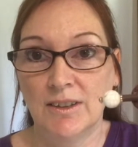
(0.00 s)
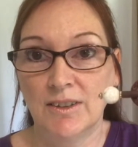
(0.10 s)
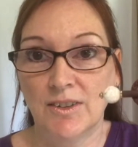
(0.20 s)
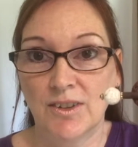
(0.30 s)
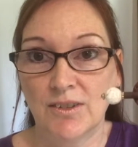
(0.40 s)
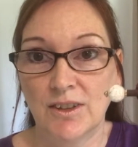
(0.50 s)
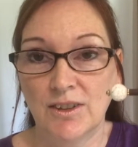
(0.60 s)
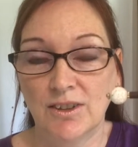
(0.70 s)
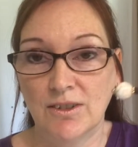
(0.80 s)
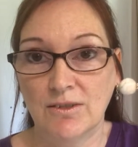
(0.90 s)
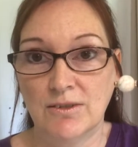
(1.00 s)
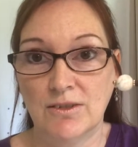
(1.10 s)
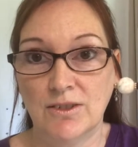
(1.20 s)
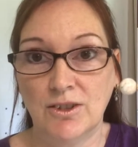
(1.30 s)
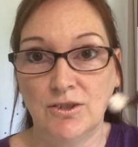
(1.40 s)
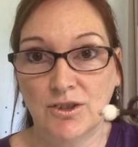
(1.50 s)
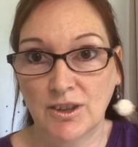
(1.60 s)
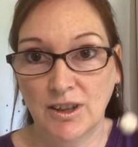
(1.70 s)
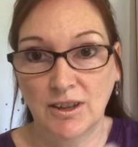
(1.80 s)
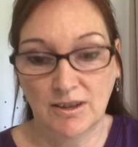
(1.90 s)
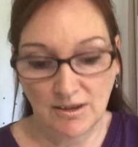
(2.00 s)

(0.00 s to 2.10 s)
so they don't usually